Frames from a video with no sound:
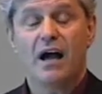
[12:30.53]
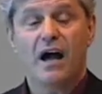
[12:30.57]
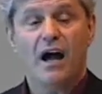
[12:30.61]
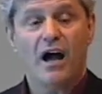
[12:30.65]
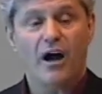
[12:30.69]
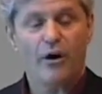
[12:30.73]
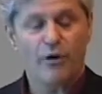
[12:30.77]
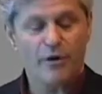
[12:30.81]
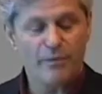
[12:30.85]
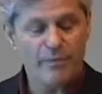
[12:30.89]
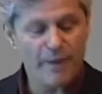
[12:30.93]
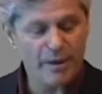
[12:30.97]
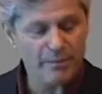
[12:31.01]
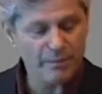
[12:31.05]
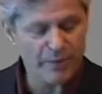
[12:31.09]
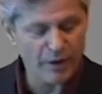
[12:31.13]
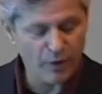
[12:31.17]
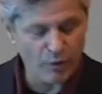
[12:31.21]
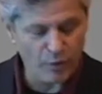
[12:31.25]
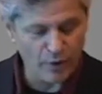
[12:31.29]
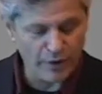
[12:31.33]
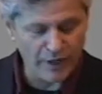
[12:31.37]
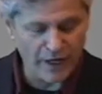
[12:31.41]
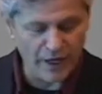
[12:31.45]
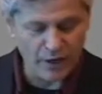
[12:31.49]
I remember
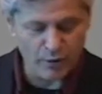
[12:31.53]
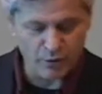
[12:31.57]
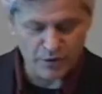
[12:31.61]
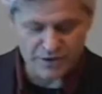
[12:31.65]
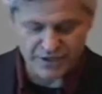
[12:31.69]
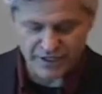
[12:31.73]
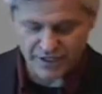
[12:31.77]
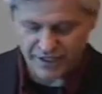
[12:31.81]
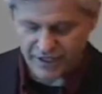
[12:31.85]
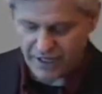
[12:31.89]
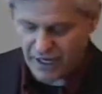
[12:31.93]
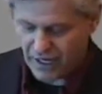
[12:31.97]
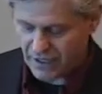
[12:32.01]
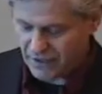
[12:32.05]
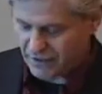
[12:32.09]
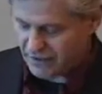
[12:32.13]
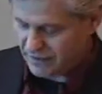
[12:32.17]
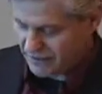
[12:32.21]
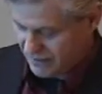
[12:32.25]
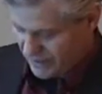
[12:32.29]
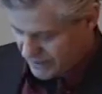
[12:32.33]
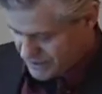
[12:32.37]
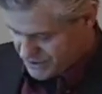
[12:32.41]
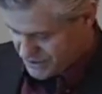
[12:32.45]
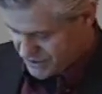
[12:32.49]
when I was a
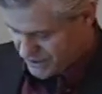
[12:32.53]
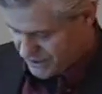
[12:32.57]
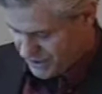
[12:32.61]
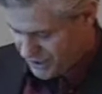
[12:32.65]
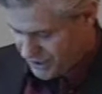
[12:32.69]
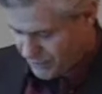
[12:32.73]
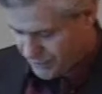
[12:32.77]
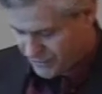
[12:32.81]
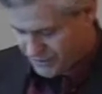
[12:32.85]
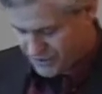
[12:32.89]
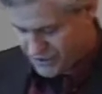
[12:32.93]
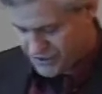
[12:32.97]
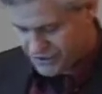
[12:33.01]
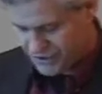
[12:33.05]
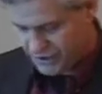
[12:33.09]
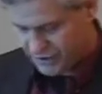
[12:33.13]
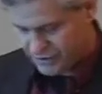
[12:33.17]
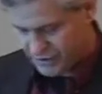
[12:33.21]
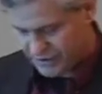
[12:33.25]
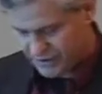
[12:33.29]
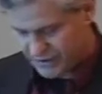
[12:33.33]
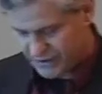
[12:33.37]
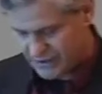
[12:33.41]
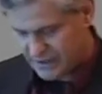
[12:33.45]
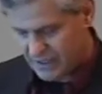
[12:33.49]
young engineering
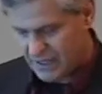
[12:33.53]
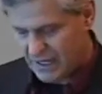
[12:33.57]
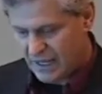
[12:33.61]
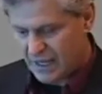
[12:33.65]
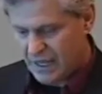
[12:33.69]
student,